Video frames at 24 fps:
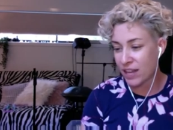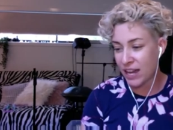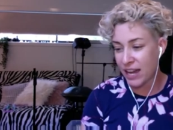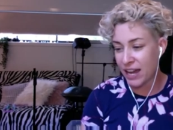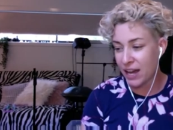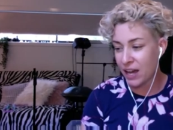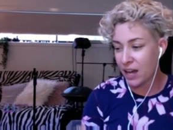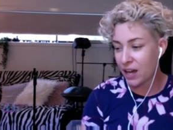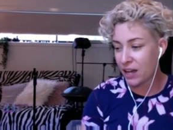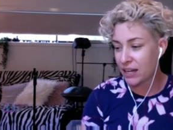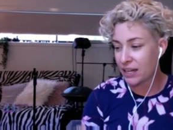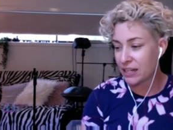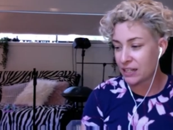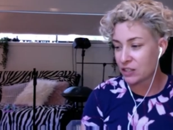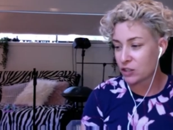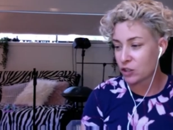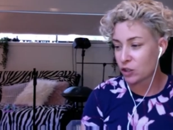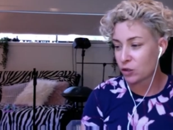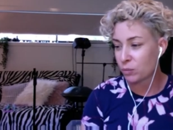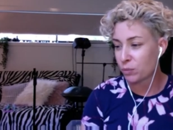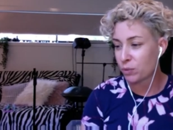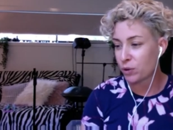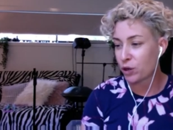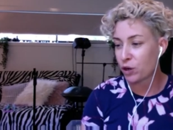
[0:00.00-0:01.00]
there it
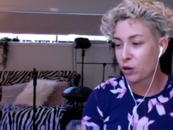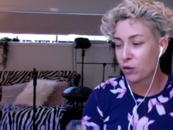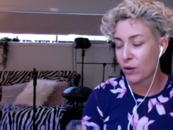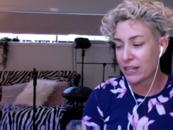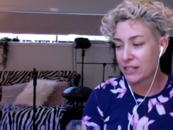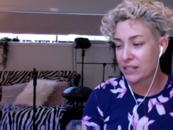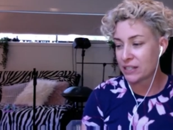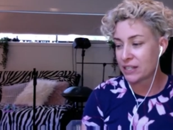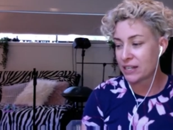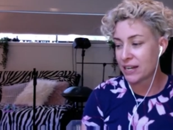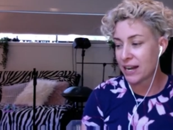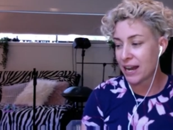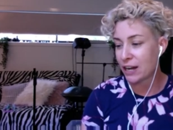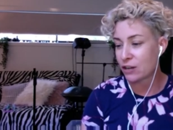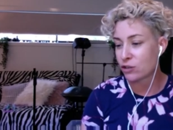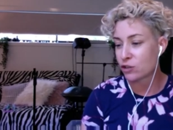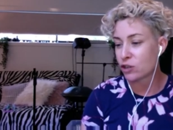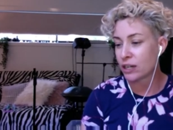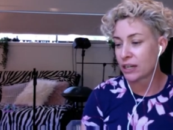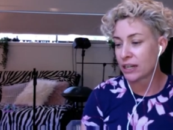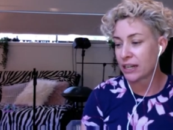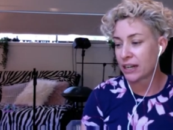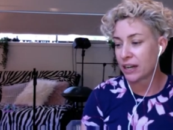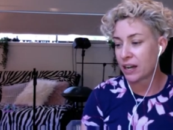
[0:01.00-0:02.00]
sort of progressed
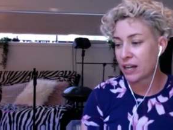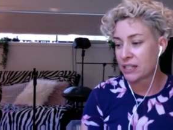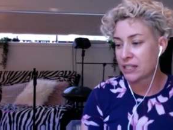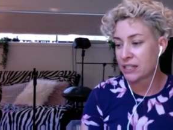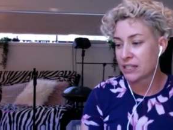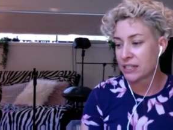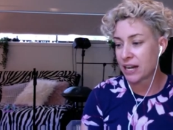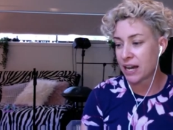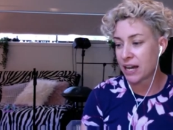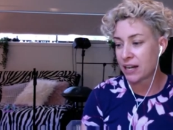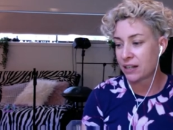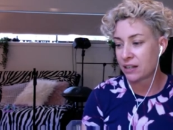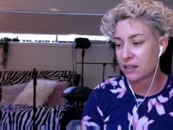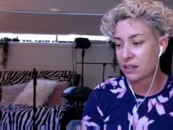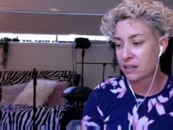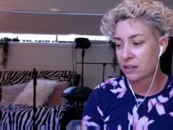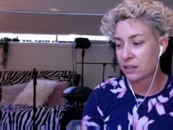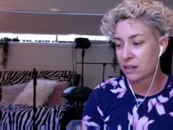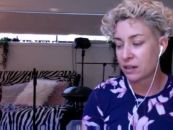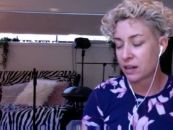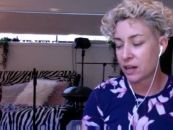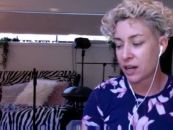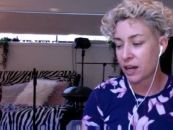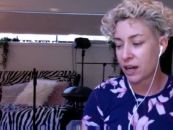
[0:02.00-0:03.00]
naturally. I started
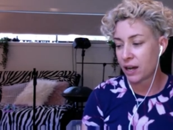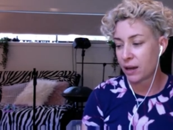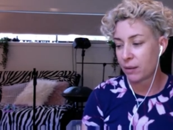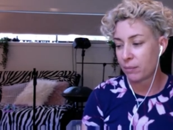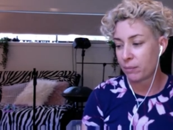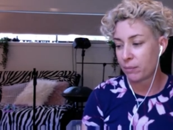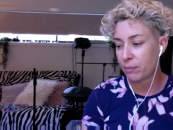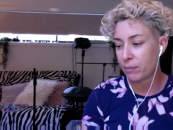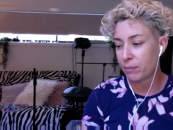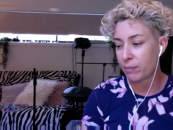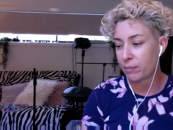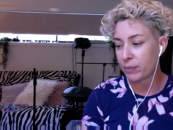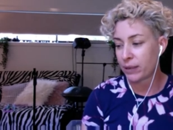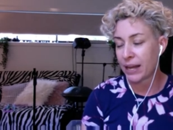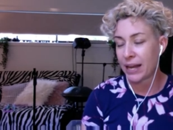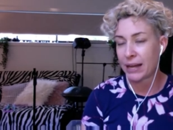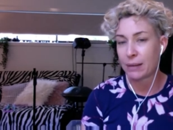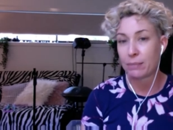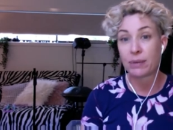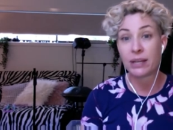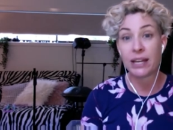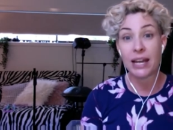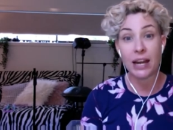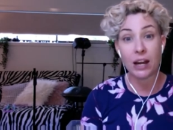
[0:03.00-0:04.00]
um,
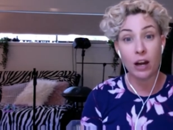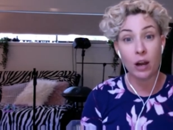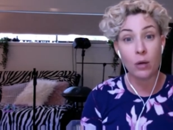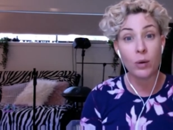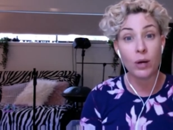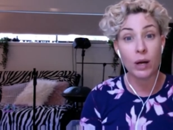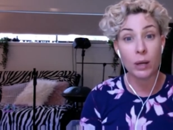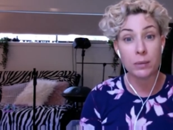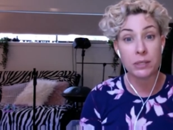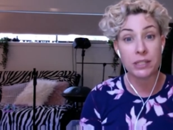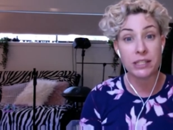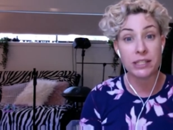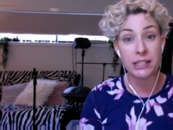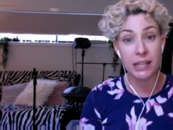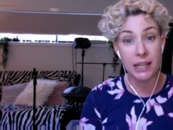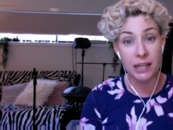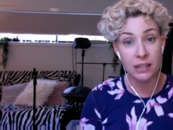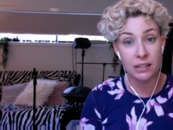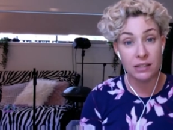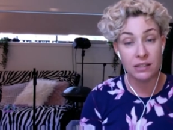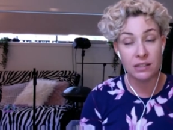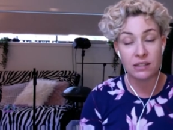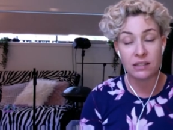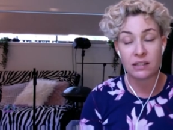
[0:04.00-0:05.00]
playing piano when I was
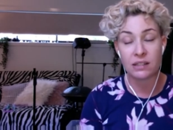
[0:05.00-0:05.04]
six.